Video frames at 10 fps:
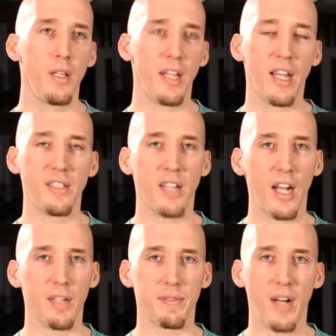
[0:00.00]
The kids and
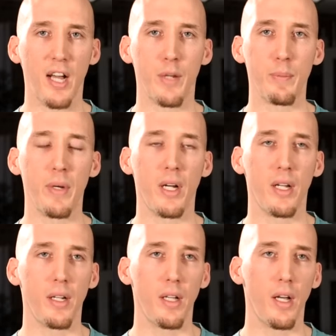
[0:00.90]
I are fine,
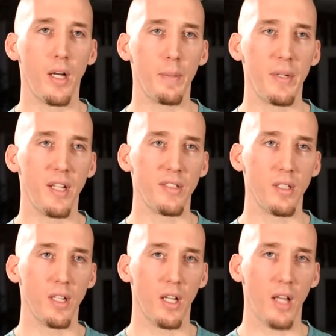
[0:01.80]
but it
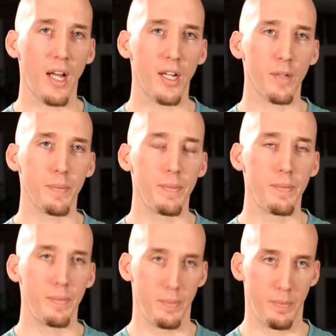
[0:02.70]
doesn't look like
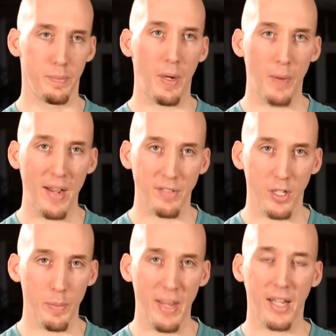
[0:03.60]
my wife's
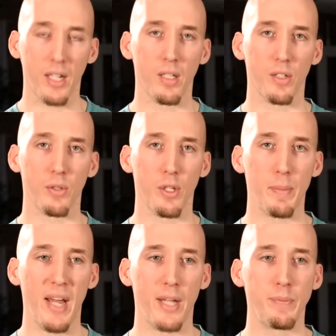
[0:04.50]
gonna make it. It looks really
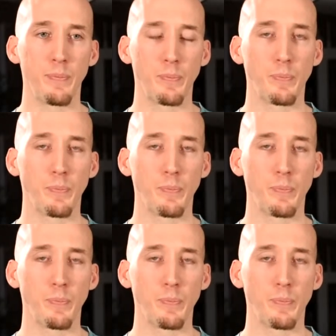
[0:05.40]
bad.